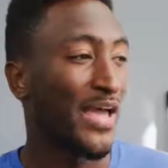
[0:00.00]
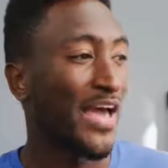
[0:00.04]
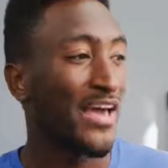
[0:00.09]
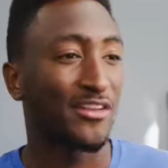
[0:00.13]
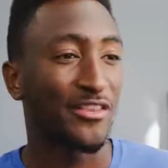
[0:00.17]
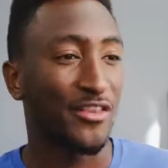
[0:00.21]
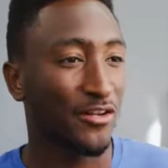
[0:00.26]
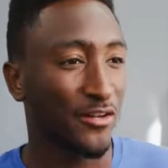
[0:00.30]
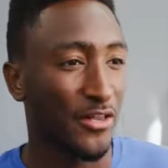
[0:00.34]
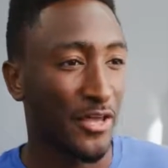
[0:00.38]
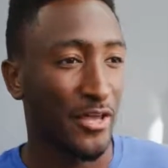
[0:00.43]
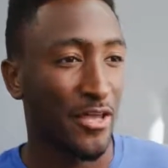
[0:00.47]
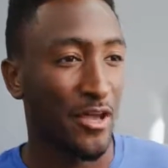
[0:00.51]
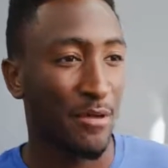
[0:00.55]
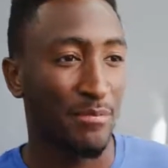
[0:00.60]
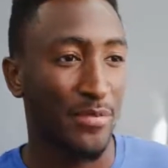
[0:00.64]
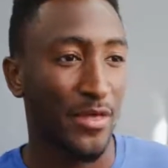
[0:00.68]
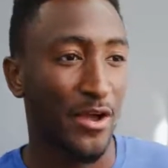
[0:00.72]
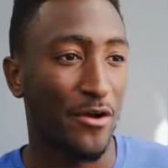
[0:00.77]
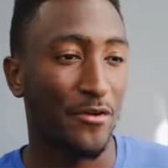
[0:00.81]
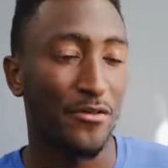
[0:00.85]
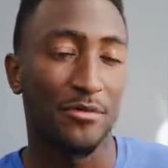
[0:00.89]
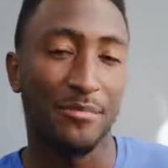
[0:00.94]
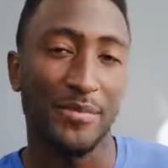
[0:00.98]
had a little hiccup
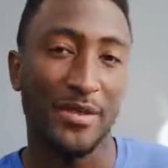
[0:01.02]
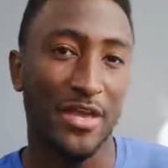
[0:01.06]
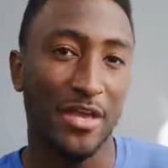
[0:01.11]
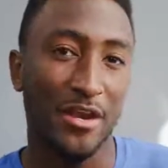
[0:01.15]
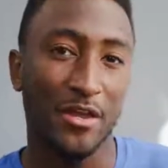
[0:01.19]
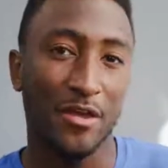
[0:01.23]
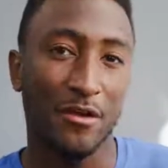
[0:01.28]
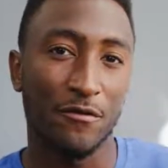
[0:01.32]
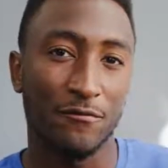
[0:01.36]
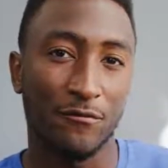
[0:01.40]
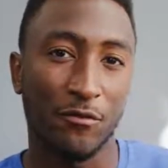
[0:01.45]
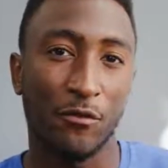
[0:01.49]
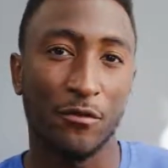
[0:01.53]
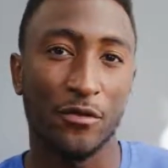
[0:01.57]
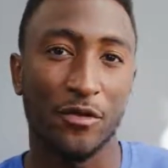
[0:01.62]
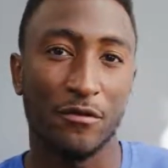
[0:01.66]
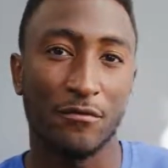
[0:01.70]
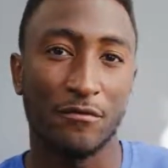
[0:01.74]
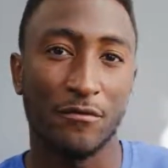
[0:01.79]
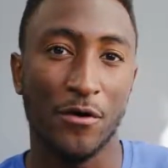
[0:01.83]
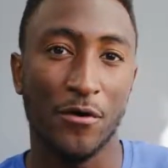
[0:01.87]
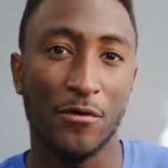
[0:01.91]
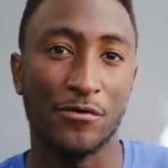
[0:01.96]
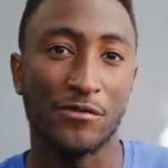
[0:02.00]
there in the beginning of folding
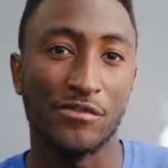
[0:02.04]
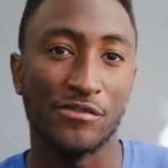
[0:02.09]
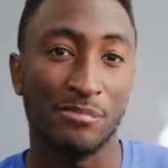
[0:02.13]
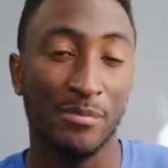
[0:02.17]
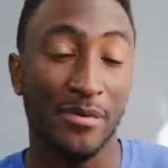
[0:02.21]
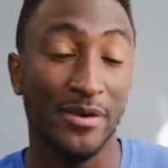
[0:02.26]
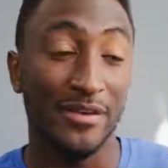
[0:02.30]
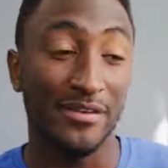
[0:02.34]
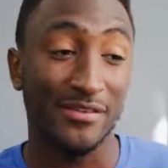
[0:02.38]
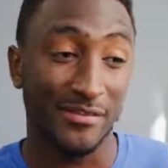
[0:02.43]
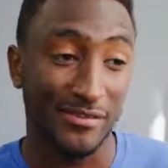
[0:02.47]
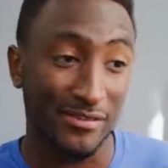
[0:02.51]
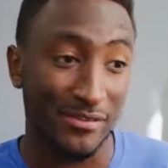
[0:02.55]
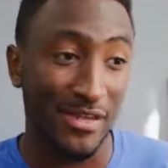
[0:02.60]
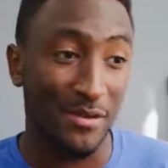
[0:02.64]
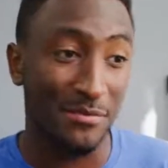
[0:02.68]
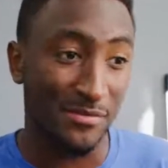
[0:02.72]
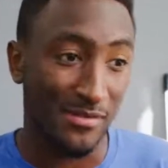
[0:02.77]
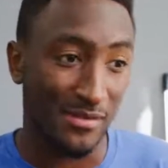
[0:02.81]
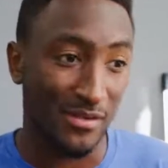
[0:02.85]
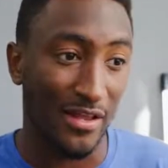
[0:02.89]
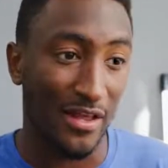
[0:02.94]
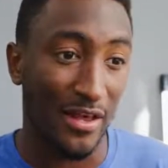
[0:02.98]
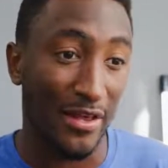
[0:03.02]
phones, but it
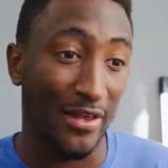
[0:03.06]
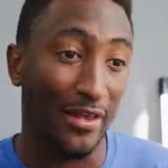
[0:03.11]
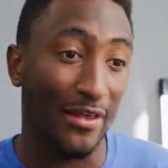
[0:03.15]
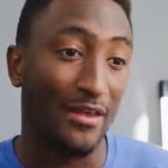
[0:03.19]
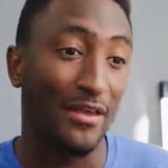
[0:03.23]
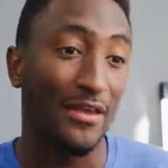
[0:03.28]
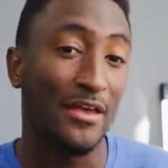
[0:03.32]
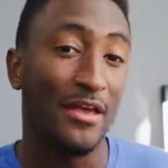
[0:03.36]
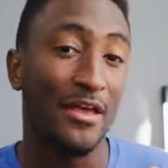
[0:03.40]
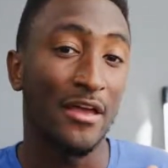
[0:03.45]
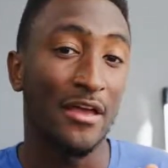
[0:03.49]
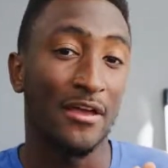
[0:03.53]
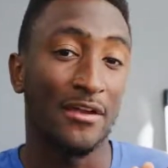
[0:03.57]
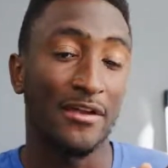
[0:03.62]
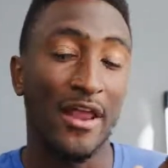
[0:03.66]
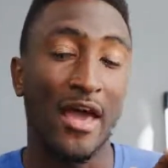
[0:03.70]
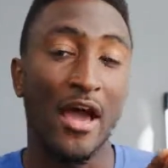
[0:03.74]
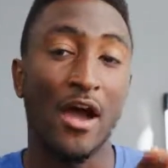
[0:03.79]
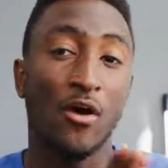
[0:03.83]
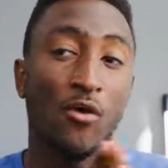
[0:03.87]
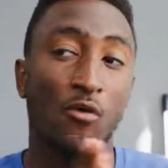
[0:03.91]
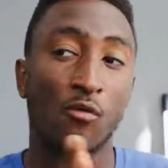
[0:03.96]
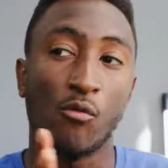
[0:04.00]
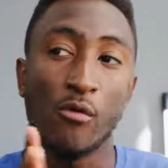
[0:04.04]
seems like
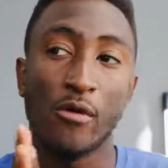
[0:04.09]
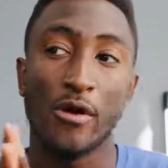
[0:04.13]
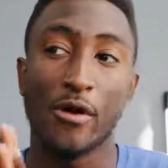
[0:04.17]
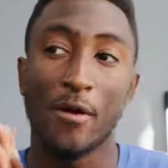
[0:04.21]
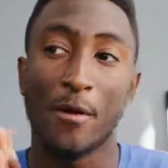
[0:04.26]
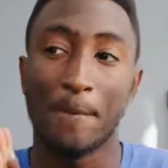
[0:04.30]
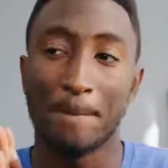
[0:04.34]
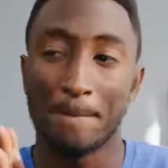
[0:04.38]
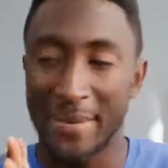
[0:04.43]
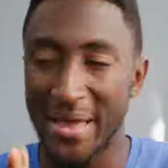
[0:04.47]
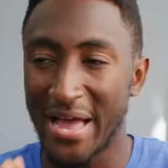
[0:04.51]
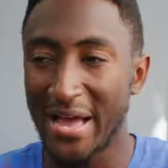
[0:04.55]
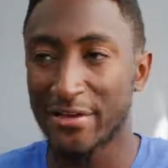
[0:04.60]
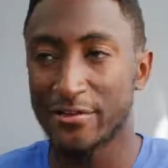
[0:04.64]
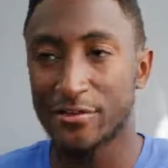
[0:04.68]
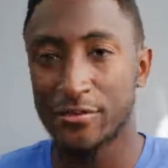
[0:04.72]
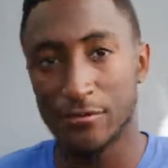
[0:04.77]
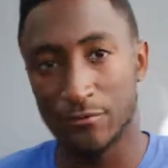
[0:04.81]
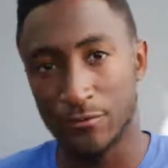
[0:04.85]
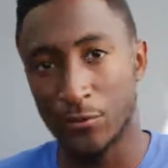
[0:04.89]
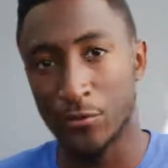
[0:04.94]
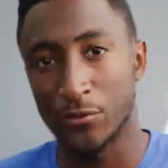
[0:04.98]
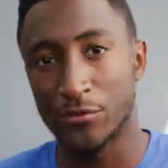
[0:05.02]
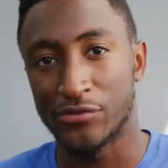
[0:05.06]
now we're back to
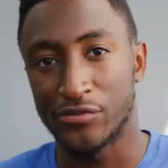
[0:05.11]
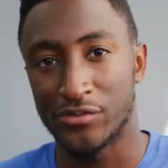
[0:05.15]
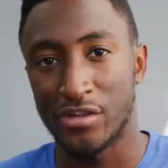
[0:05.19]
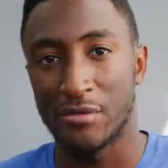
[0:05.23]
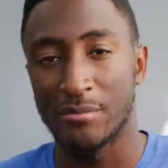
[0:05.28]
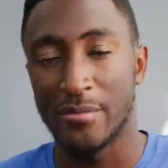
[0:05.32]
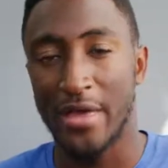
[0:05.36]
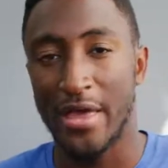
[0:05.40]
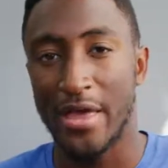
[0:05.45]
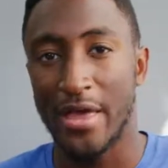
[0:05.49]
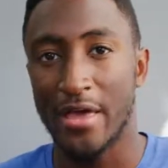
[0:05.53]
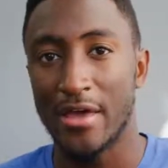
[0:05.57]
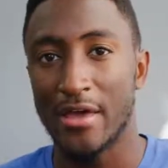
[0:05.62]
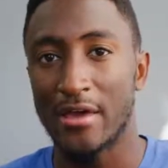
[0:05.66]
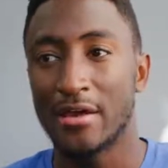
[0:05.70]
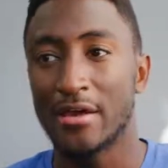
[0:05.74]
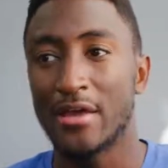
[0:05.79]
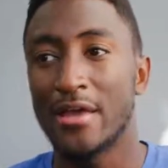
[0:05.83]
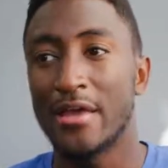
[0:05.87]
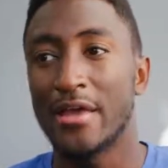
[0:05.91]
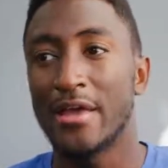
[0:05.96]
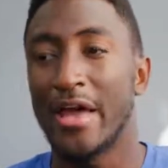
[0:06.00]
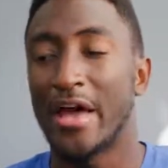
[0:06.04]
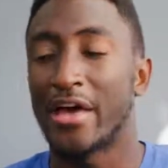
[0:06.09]
full steam ahead
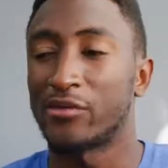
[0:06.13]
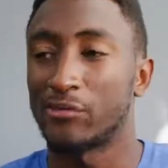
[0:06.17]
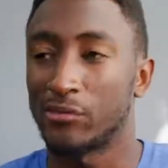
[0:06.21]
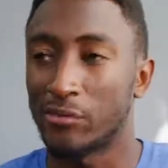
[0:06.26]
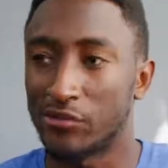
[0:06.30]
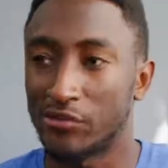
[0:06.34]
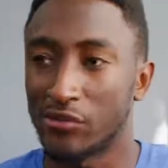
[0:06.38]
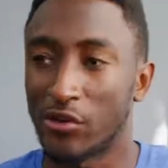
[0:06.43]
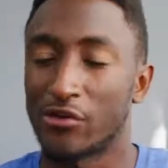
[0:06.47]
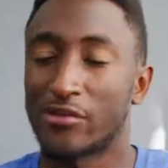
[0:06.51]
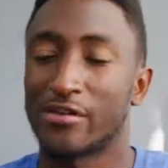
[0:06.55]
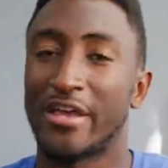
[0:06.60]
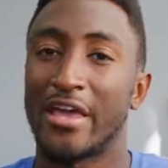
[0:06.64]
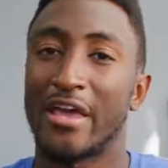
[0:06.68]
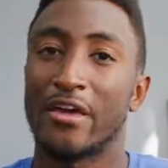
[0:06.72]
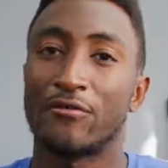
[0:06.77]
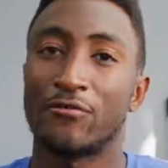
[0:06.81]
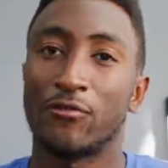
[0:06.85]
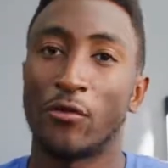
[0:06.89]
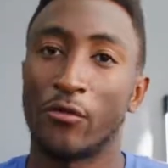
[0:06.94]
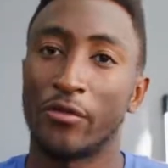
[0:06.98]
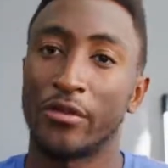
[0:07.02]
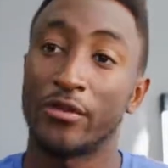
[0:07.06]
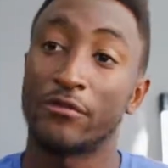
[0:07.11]
as we start to get
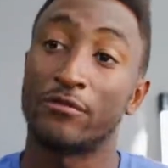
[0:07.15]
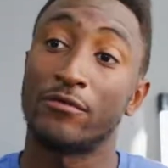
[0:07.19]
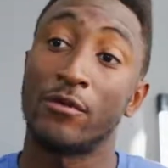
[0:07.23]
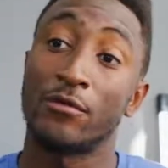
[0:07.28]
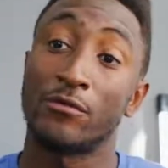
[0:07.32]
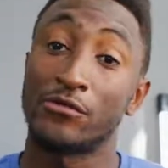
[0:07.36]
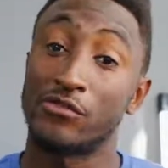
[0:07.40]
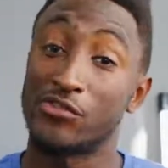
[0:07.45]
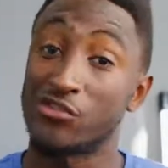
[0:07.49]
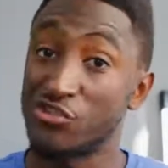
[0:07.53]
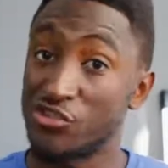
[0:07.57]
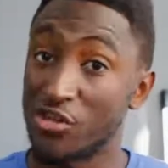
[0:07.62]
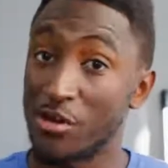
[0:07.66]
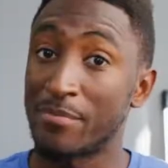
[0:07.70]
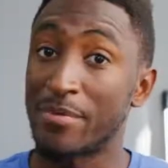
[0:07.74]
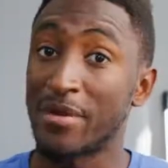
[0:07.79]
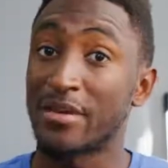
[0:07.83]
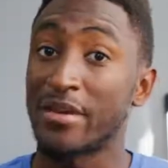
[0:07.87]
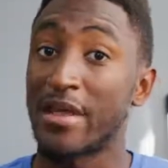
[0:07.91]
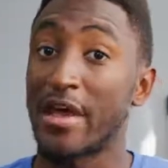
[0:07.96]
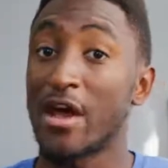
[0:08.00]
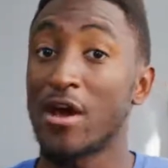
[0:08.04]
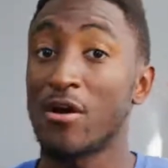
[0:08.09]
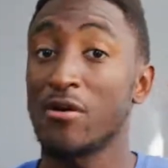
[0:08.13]
folding phones shipping
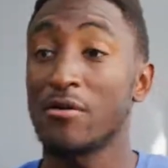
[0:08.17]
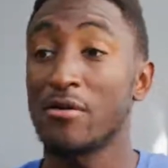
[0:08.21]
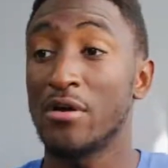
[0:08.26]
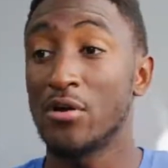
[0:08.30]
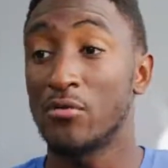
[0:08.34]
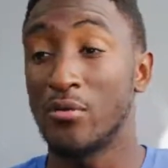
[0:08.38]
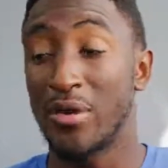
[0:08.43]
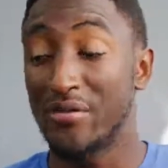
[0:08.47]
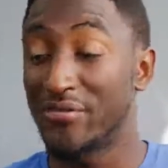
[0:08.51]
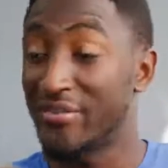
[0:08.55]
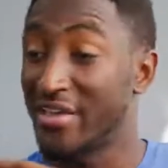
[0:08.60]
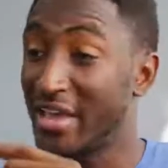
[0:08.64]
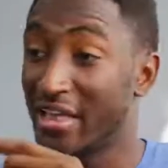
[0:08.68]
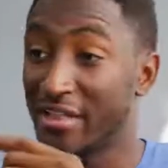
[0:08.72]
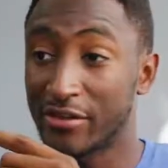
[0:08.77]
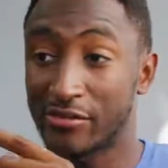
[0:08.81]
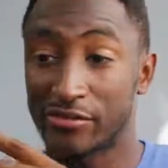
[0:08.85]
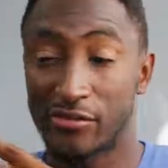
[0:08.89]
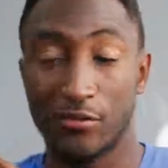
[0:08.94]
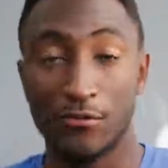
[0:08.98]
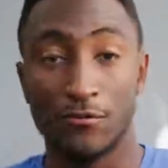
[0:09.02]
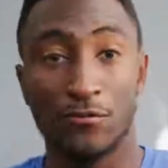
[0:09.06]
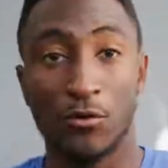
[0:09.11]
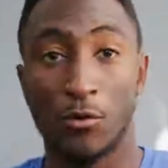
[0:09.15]
now. We have
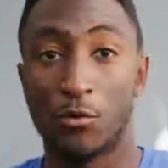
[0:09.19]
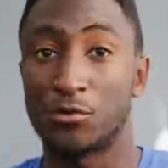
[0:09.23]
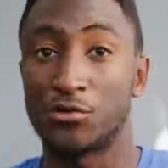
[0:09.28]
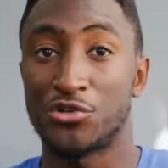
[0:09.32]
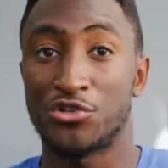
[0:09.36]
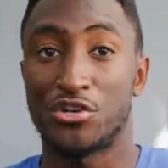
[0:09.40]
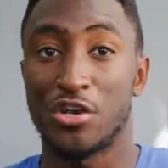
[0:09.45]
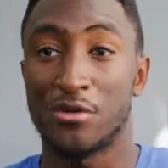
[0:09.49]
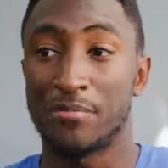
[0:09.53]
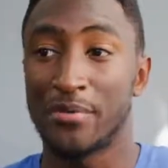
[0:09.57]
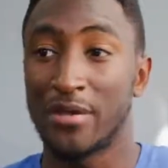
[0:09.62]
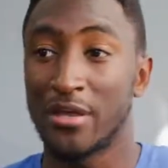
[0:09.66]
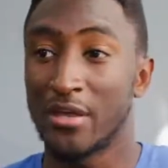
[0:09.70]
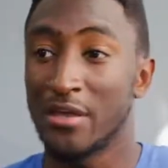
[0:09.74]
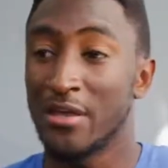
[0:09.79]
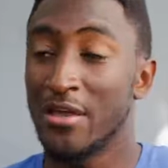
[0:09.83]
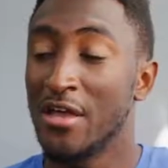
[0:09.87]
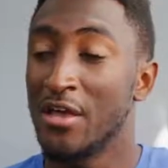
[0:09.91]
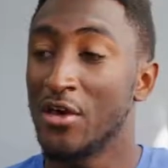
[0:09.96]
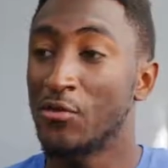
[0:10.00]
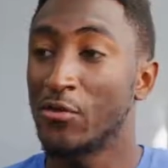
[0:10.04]
Galaxy Fold shipping.